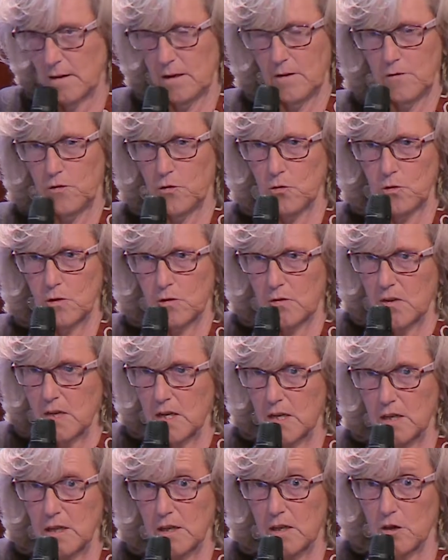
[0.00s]
If you
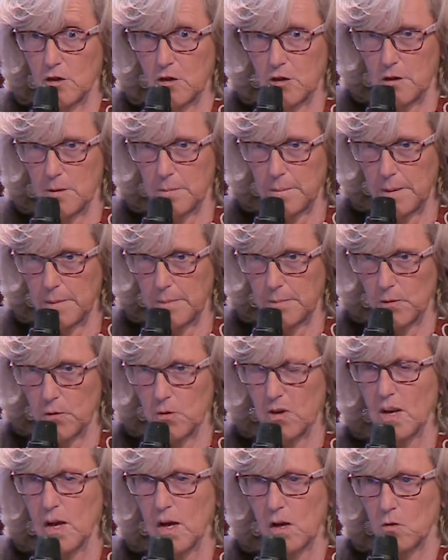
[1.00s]
think of elderly people